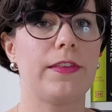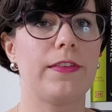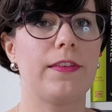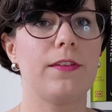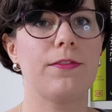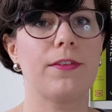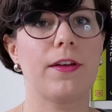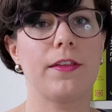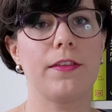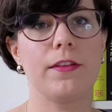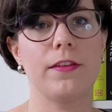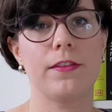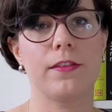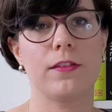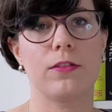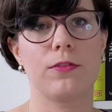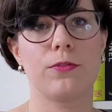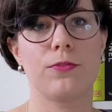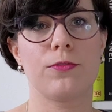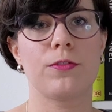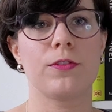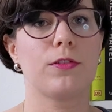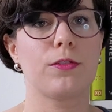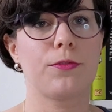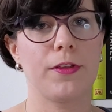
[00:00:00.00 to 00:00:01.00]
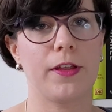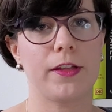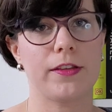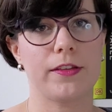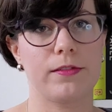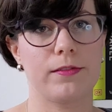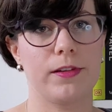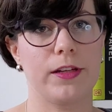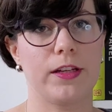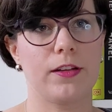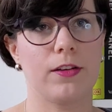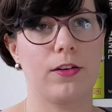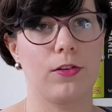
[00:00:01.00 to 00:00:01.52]
receive a list of your
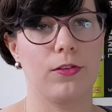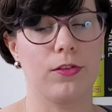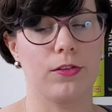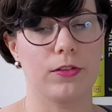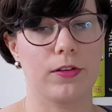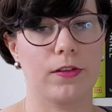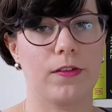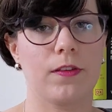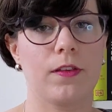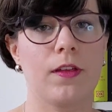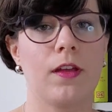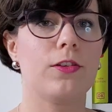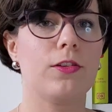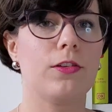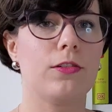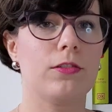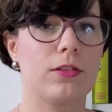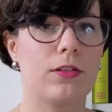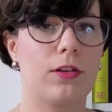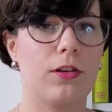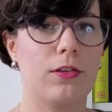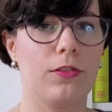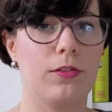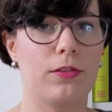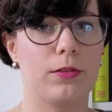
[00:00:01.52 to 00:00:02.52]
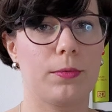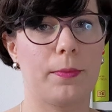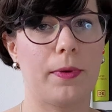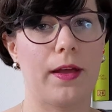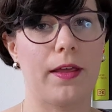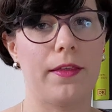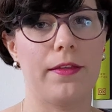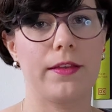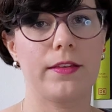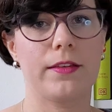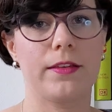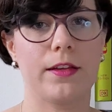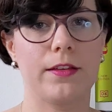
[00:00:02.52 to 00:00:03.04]
flattering colors. Your color
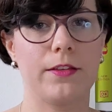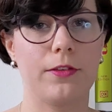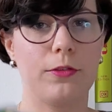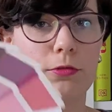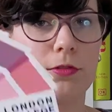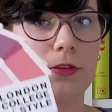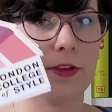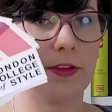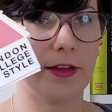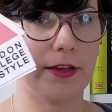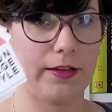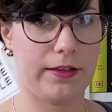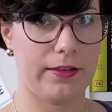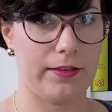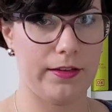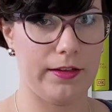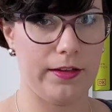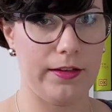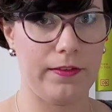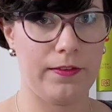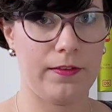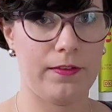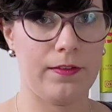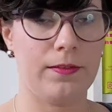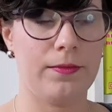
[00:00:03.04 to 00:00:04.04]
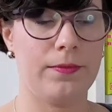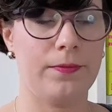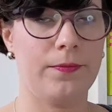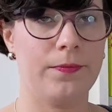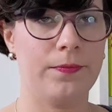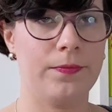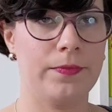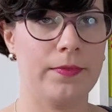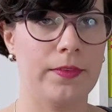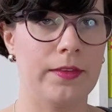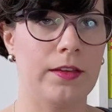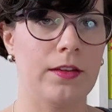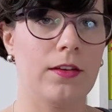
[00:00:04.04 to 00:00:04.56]
palette can look like this
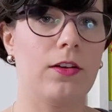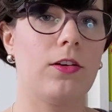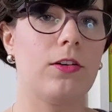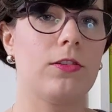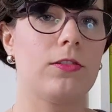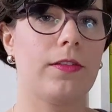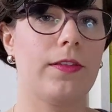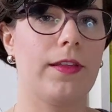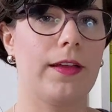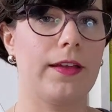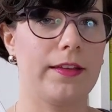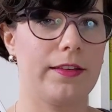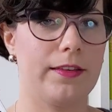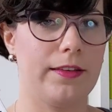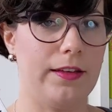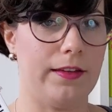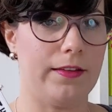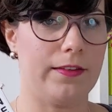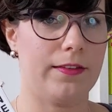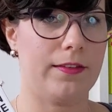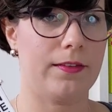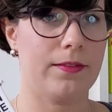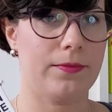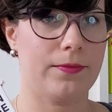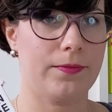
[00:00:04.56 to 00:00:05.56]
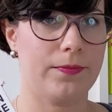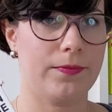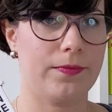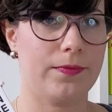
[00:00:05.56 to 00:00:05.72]
or like this.